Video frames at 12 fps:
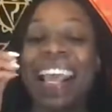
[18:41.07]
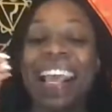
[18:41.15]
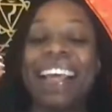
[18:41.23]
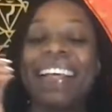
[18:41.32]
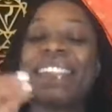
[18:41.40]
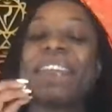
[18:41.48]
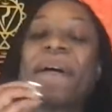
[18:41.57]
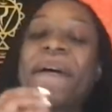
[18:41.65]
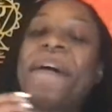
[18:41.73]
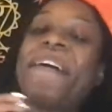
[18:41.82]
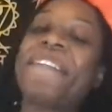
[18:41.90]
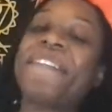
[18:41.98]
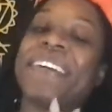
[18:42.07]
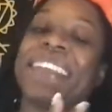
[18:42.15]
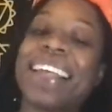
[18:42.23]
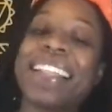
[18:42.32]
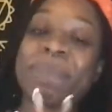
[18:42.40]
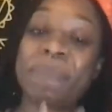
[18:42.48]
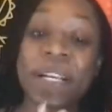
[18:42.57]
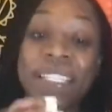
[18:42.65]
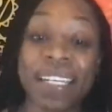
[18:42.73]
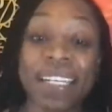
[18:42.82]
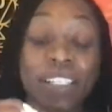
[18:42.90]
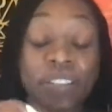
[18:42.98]
it's so hurtful. Like this
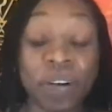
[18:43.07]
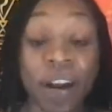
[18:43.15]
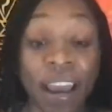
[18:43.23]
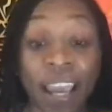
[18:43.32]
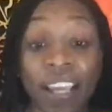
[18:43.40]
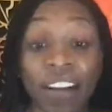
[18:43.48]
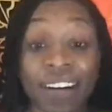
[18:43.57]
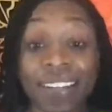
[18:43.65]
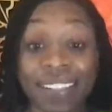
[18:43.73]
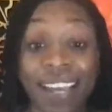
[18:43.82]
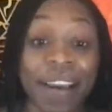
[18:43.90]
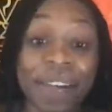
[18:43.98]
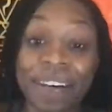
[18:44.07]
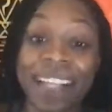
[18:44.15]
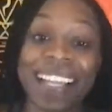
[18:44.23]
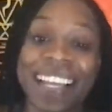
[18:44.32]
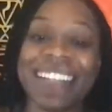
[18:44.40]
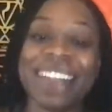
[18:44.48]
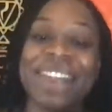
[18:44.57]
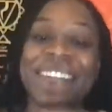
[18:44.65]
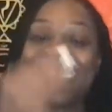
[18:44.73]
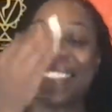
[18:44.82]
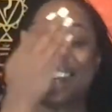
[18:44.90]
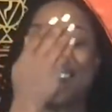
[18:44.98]
person is trying your integrity. Like this
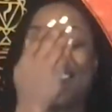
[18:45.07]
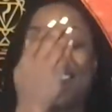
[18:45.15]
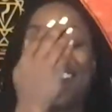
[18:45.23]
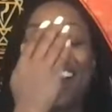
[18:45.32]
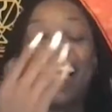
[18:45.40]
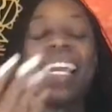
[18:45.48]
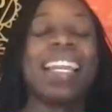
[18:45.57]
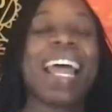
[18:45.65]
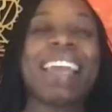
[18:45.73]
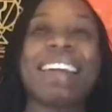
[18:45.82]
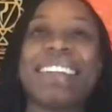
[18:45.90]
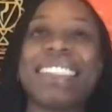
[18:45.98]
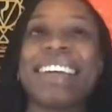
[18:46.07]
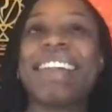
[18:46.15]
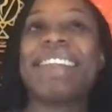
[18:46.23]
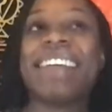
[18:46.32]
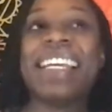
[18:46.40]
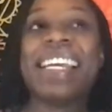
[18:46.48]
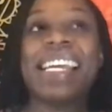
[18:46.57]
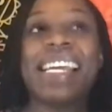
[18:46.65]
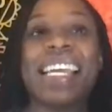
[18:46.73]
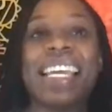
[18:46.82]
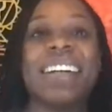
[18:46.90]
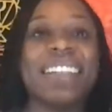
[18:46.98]
person, not your integrity.
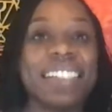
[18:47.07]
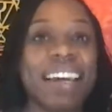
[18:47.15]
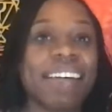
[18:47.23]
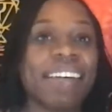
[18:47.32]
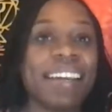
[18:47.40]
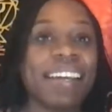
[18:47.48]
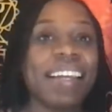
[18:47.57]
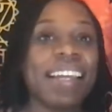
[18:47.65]
Your integrity?